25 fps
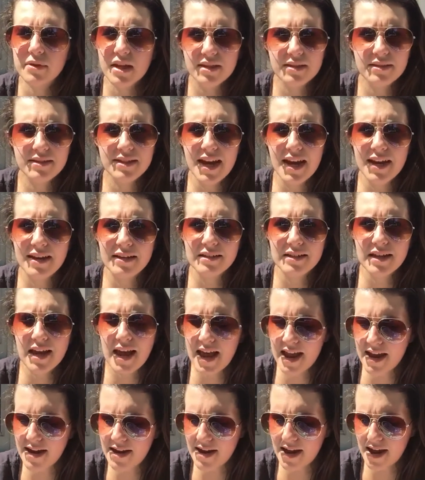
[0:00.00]
state,
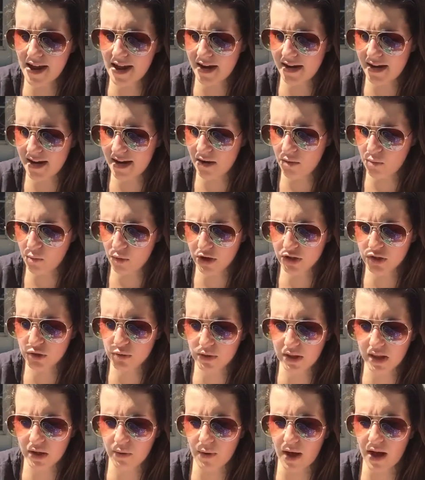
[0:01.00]
and it works
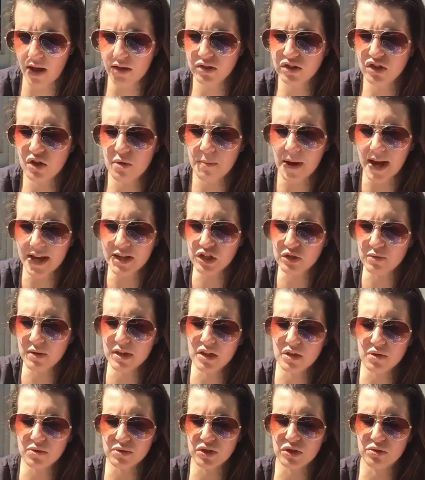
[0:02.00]
really well. So by
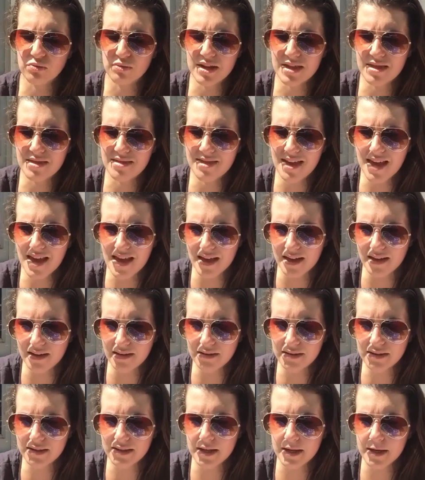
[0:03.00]
doing those 3
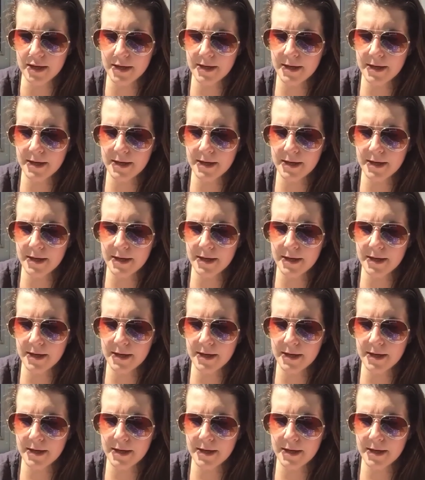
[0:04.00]
things,